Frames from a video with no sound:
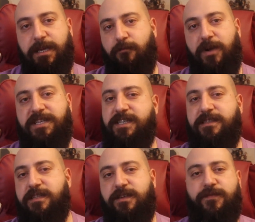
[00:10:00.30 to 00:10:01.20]

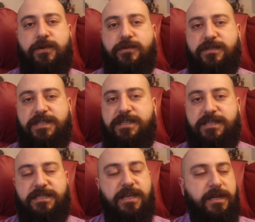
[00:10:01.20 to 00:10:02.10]
raising the difficulty
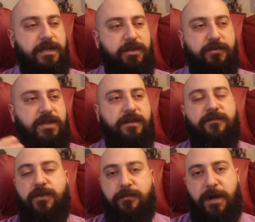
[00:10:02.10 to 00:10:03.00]
is you
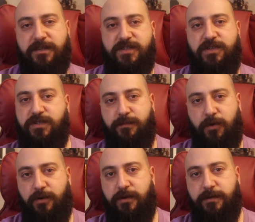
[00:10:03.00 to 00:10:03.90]
give your monsters
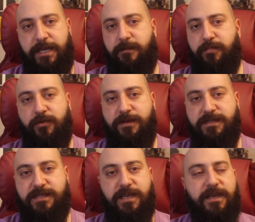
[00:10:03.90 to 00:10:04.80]
more hit
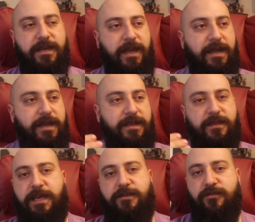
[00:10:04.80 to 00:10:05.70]
points and
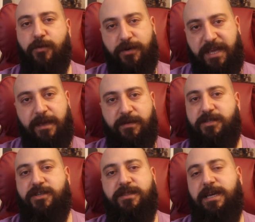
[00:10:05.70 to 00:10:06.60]
they do more
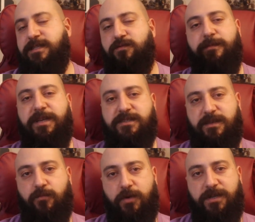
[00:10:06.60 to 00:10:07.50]
damage, and that's what makes
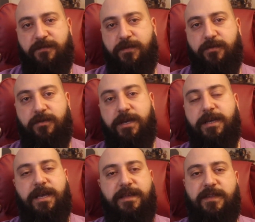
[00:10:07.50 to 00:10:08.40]
them more difficult.
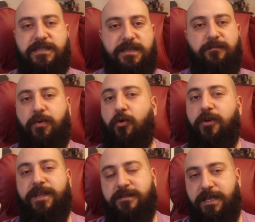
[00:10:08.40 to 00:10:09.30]
And that's a
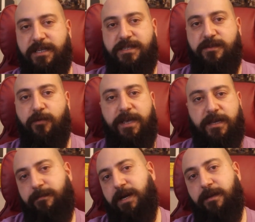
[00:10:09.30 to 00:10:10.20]
boring, lazy
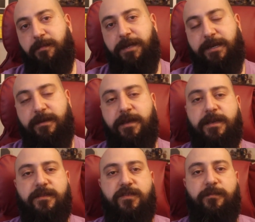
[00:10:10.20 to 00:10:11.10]
way, in my opinion,
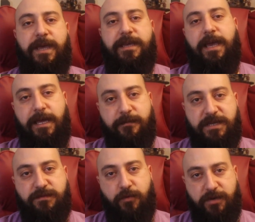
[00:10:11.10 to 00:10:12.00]
to make
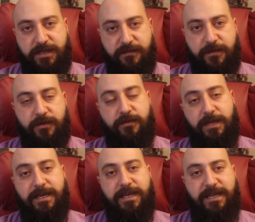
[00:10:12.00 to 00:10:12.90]
enemies more
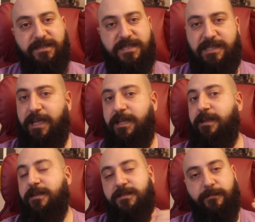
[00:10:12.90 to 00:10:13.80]
difficult.
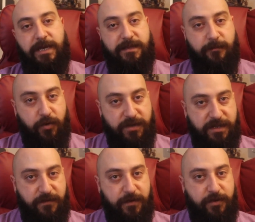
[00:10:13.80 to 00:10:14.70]
Instead, to make them more
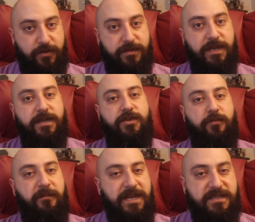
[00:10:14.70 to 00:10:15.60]
difficult,
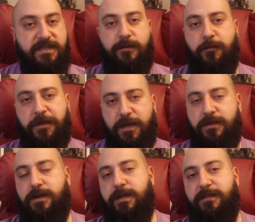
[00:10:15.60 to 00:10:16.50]
you mix them with
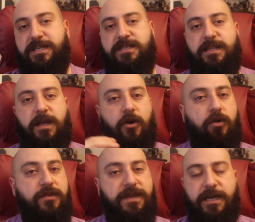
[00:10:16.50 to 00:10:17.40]
other enemies, and
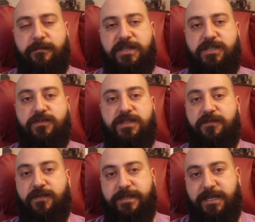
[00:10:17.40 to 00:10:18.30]
all the enemies use
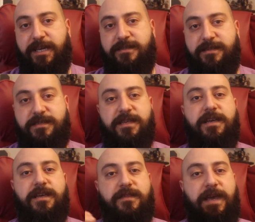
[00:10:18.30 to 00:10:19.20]
different tactics
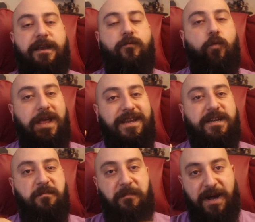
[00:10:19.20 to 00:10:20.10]
that when
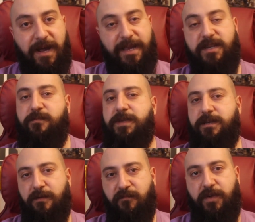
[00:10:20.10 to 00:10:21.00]
combined
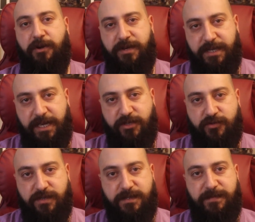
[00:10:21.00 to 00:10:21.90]
become very
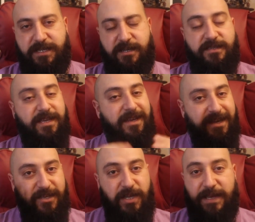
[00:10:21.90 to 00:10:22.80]
dangerous, because
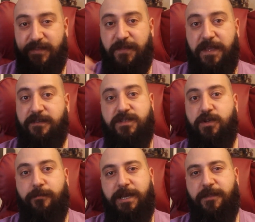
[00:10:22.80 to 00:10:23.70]
you have to think of
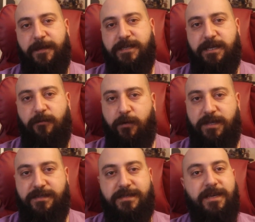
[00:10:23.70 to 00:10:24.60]
so many things at
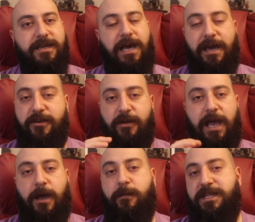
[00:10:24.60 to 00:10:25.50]
once. I don't know
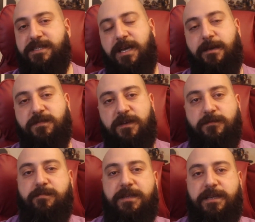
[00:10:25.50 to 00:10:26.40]
how many times I
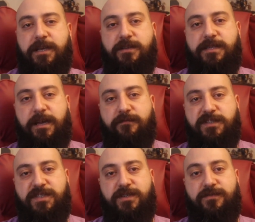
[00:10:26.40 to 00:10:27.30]
was playing
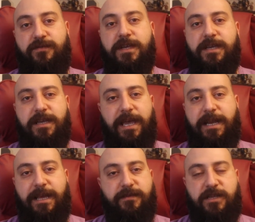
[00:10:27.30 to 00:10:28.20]
Helldivers 2
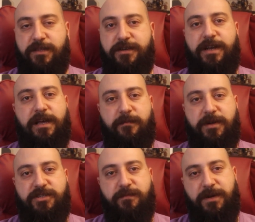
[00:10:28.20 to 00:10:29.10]
and I cleared out a
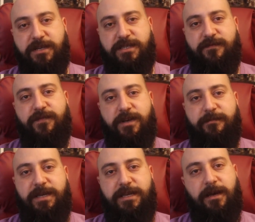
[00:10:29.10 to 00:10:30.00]
bunch of bugs in front
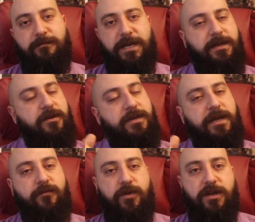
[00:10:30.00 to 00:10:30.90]
of me and I'm like,
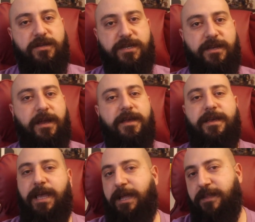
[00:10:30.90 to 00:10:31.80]
okay, we're all good.
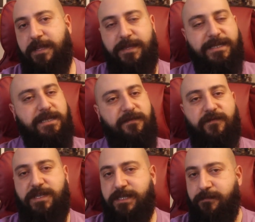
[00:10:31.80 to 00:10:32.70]
And then this
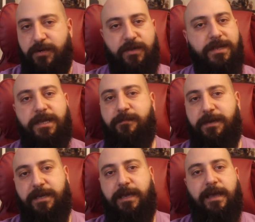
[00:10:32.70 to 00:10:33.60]
invisible
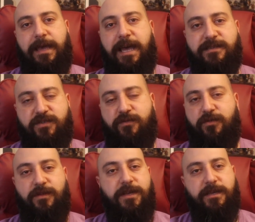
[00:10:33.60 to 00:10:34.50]
leaping
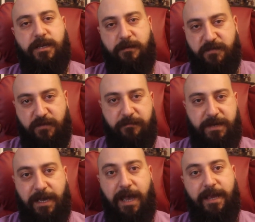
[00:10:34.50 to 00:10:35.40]
asshole comes from
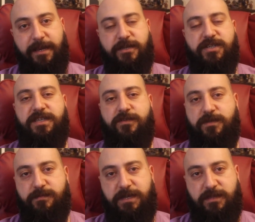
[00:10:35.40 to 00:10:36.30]
behind and just
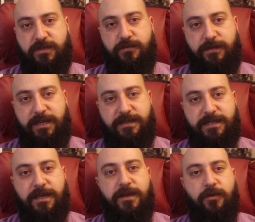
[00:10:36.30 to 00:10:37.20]
kills me in 2 hits.